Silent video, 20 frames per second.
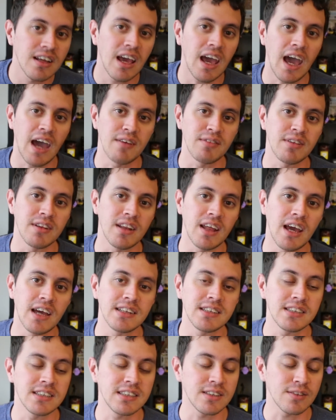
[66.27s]
after
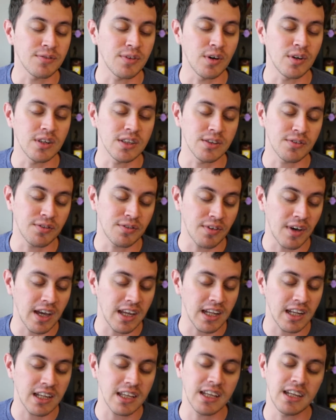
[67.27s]
that, since the phone is
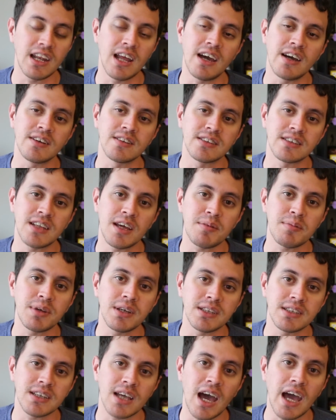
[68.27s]
finally announced, that
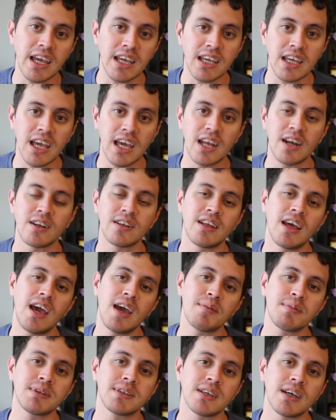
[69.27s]
means I can head on to
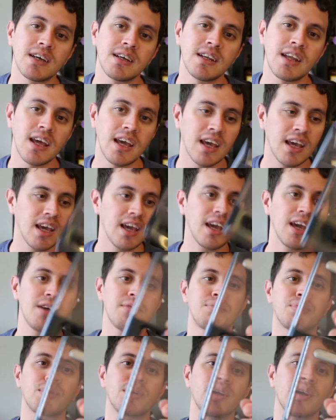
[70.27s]
Amazon
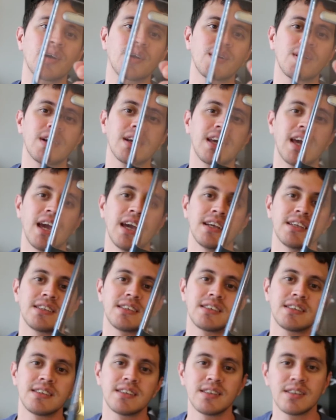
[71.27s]
and pre-order a
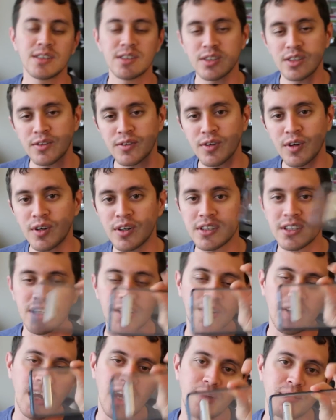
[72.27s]
case. So of course I
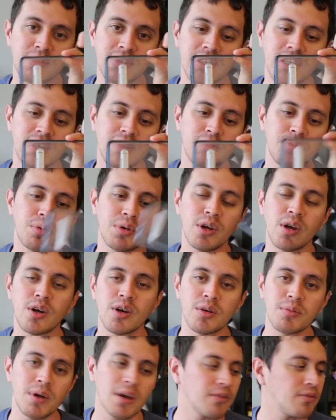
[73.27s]
go to Amazon,
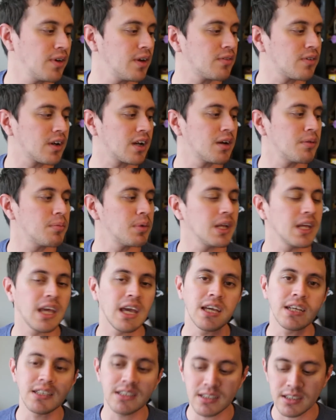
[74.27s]
pre-order my favorite company
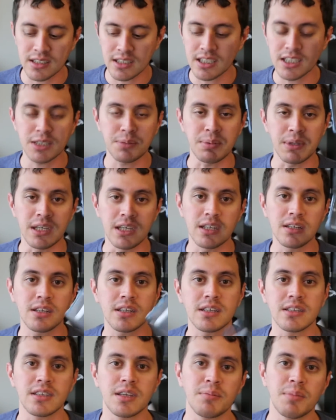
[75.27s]
case, Spigen,
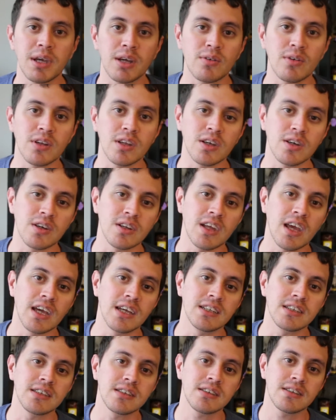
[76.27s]
because they make really good
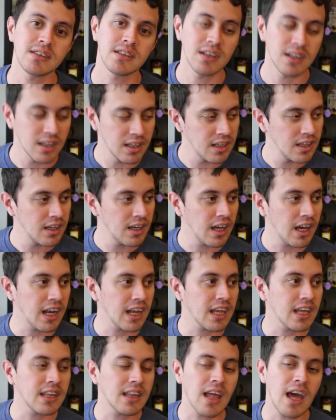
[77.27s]
cases, and
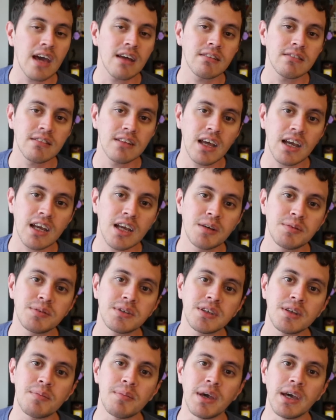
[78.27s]
I get that. That comes
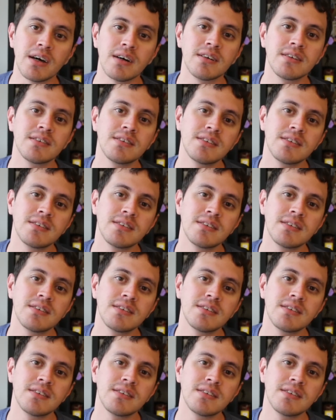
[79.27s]
in the mail.